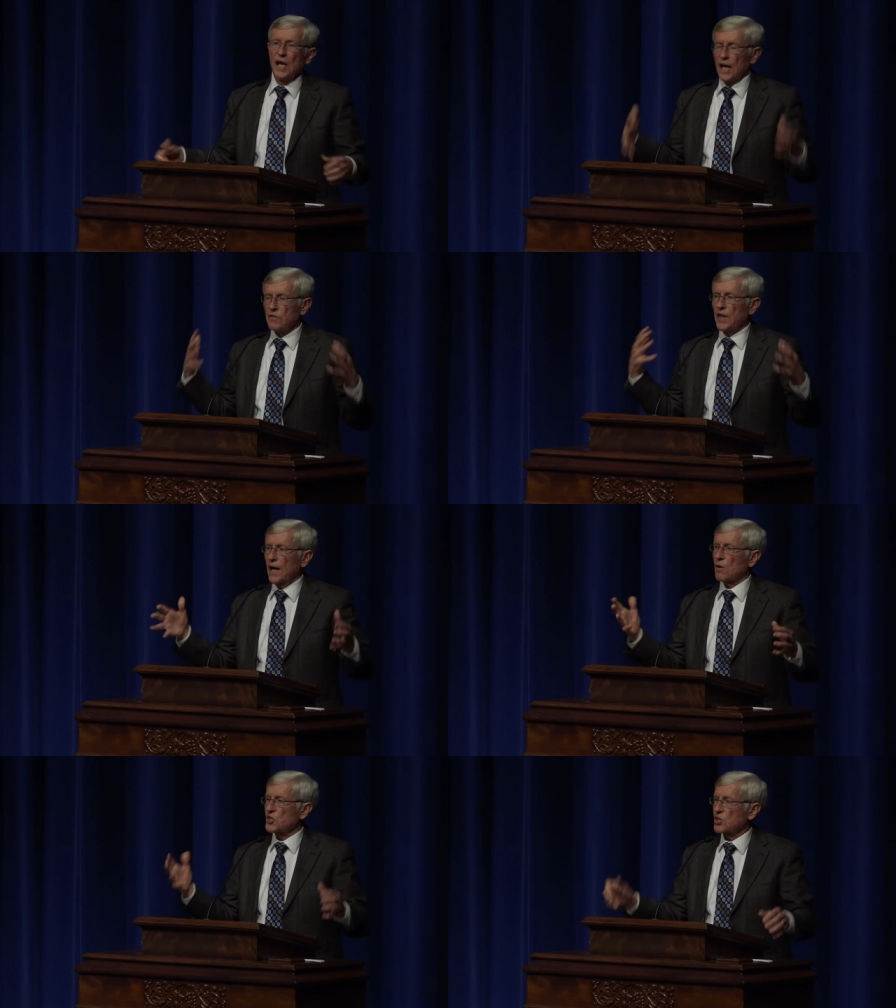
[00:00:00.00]
And
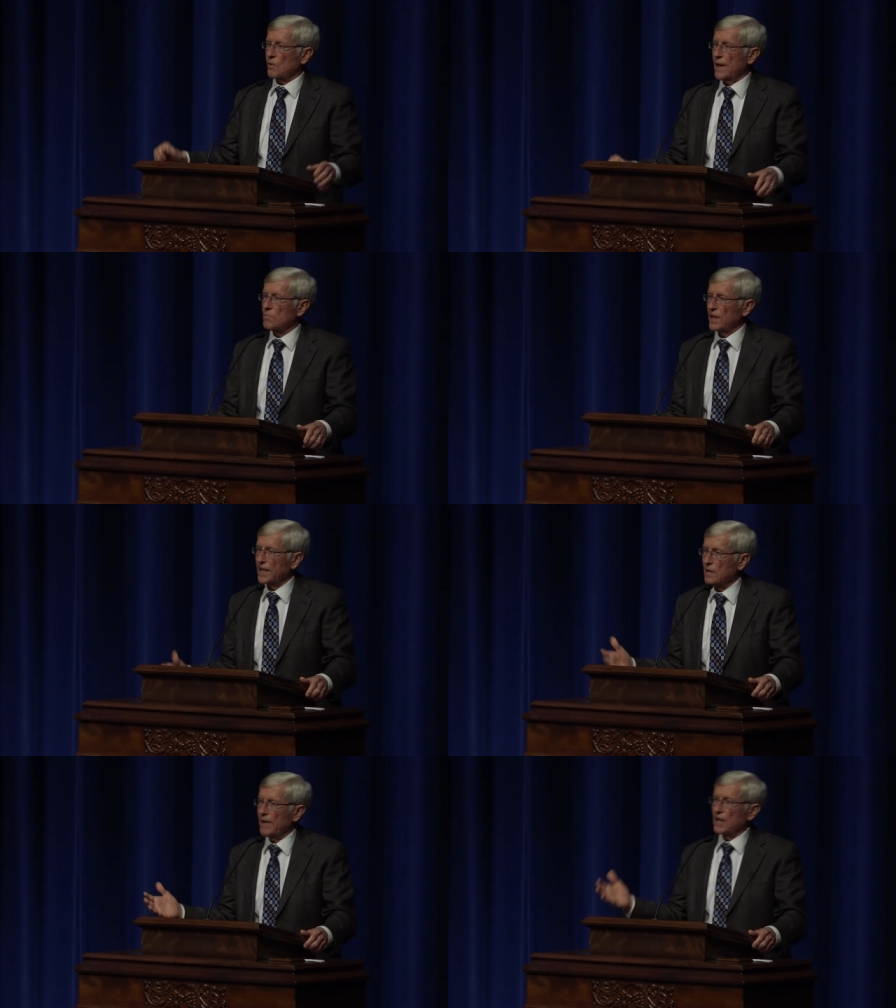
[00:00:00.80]
they are
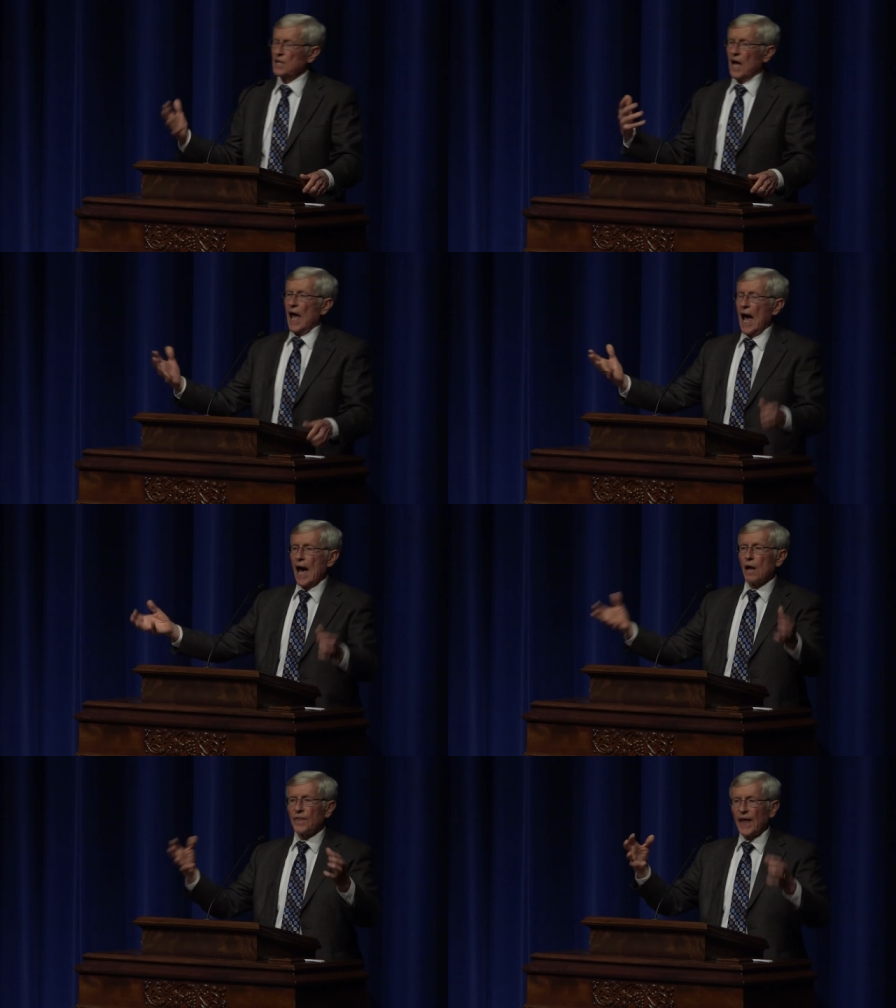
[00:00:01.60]
scrambling about
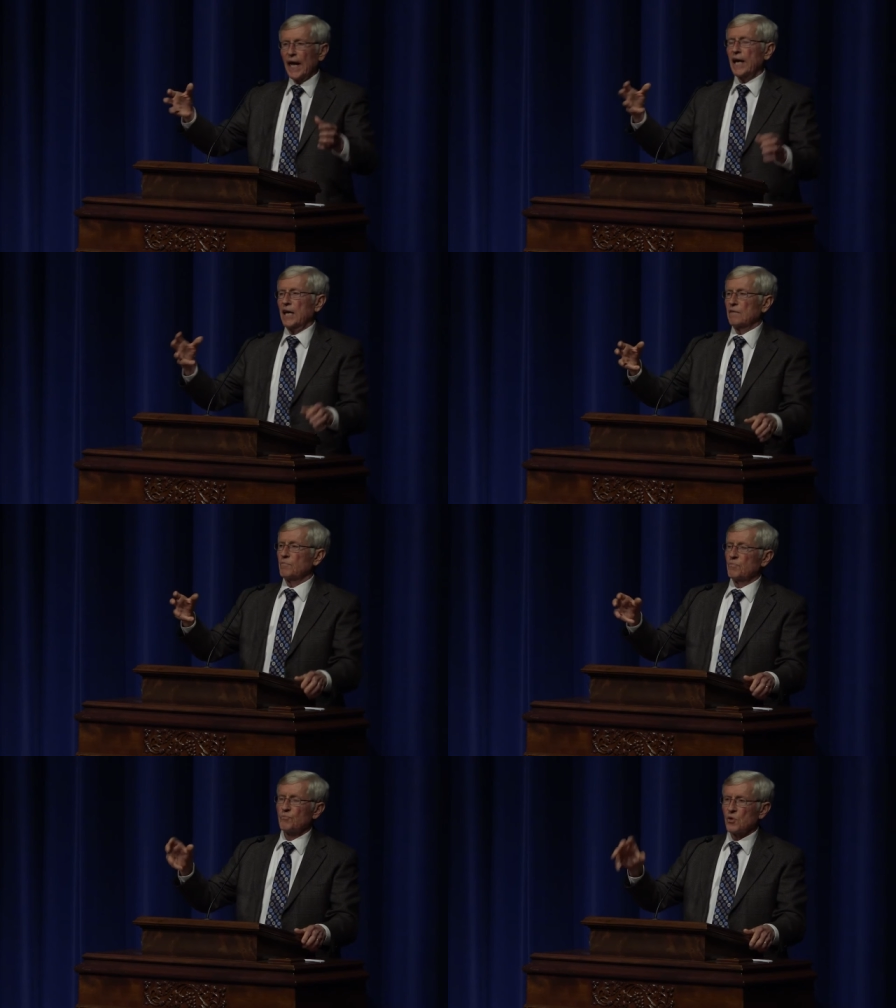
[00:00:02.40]
how they
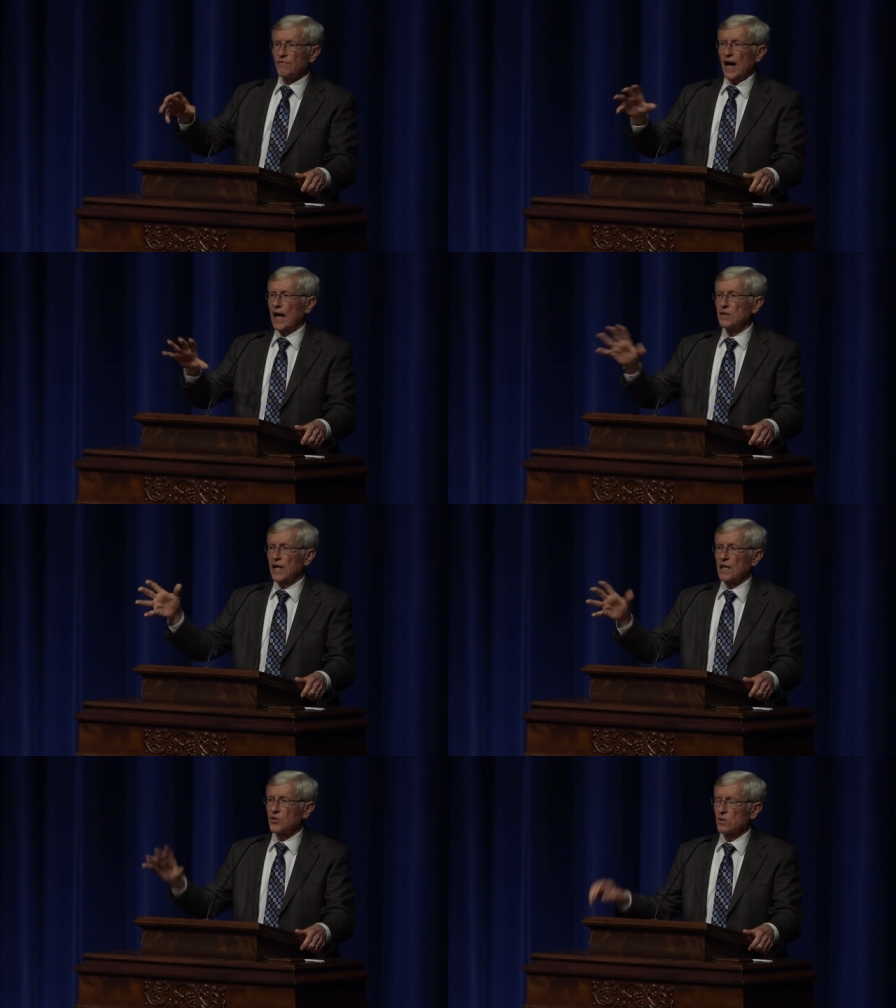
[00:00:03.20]
can provide
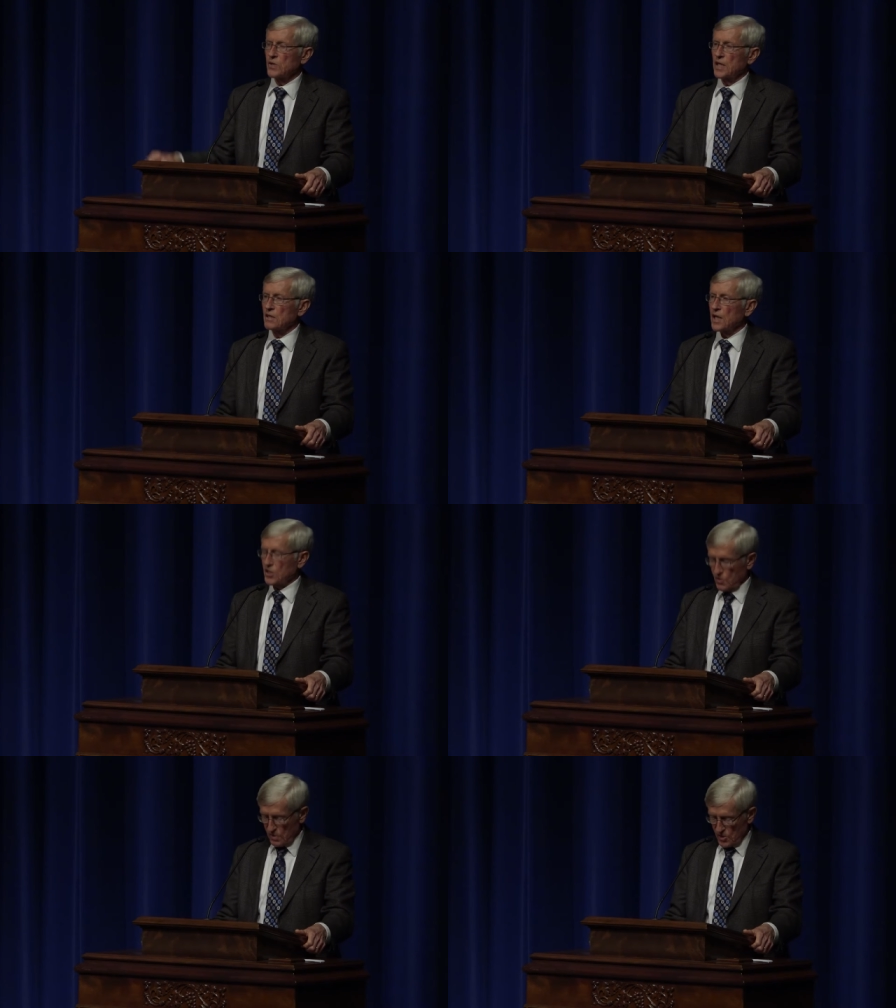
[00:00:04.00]
that through the
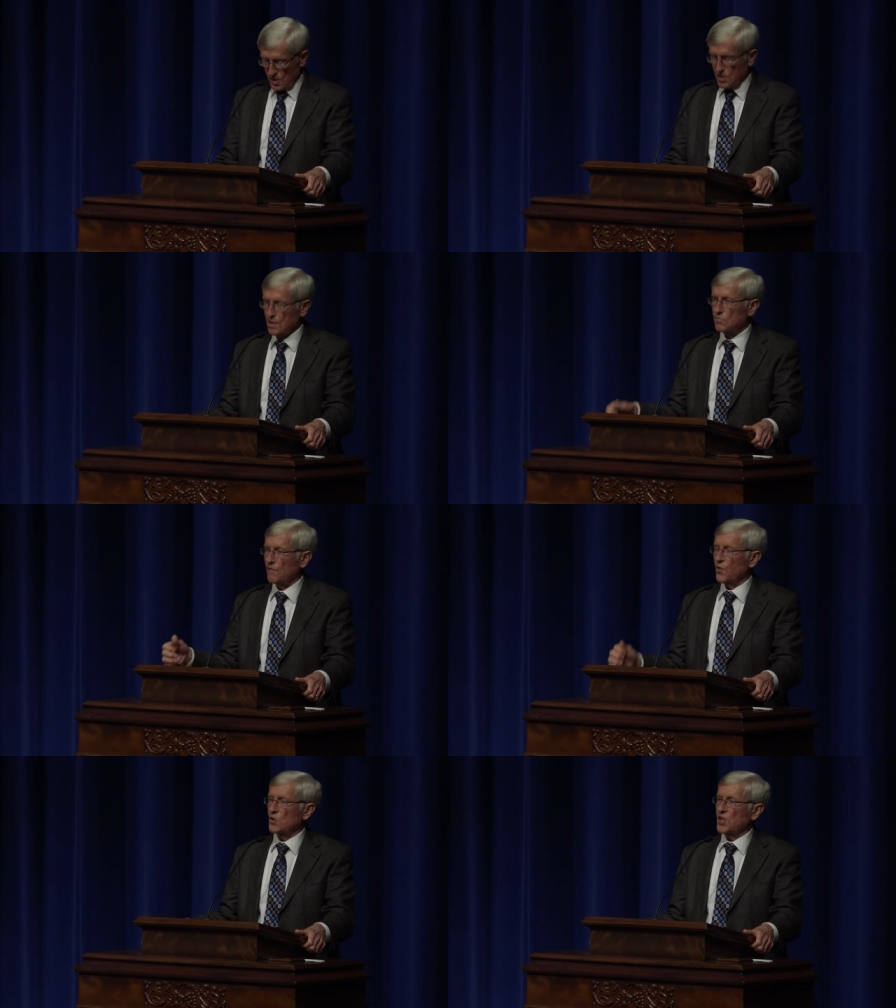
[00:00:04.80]
industrial system.
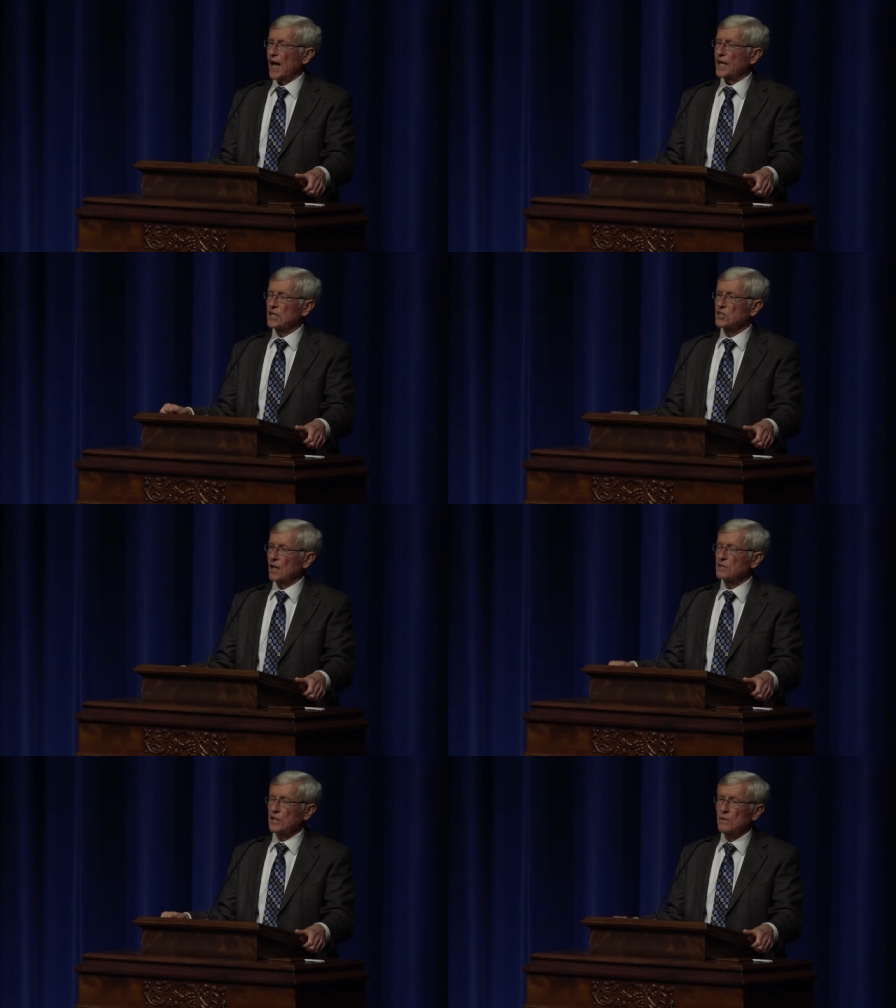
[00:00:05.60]
But folks, I can
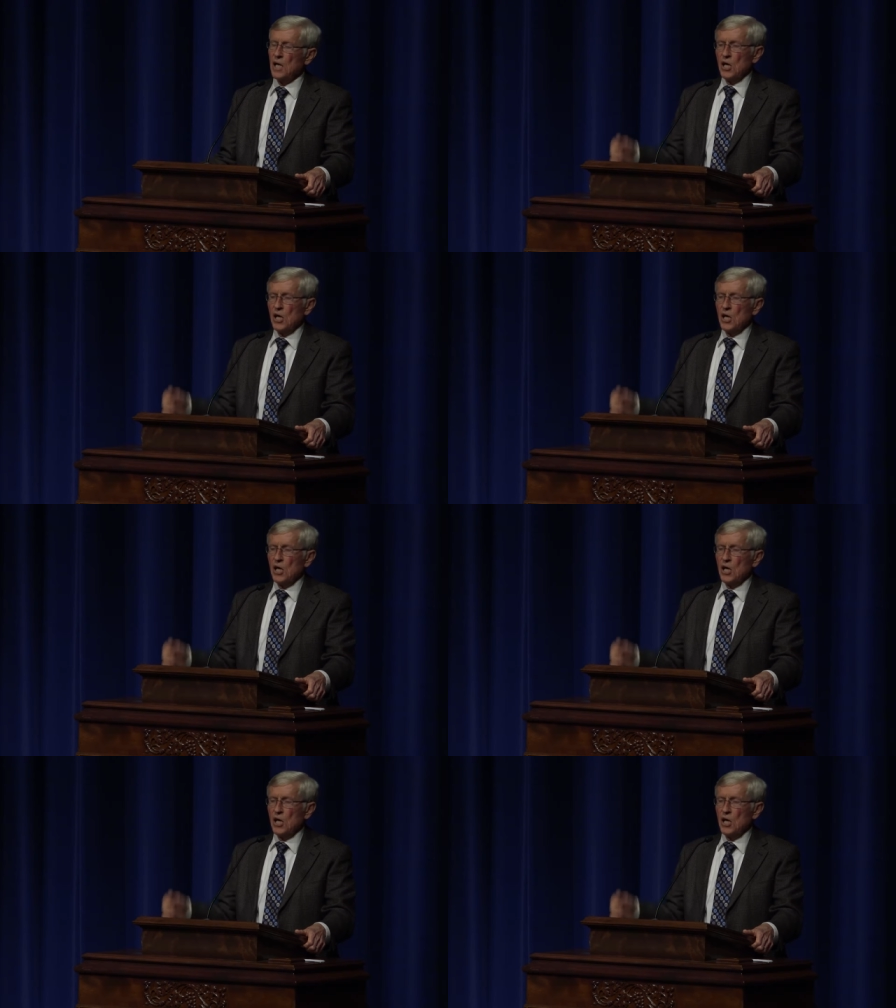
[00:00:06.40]
tell you,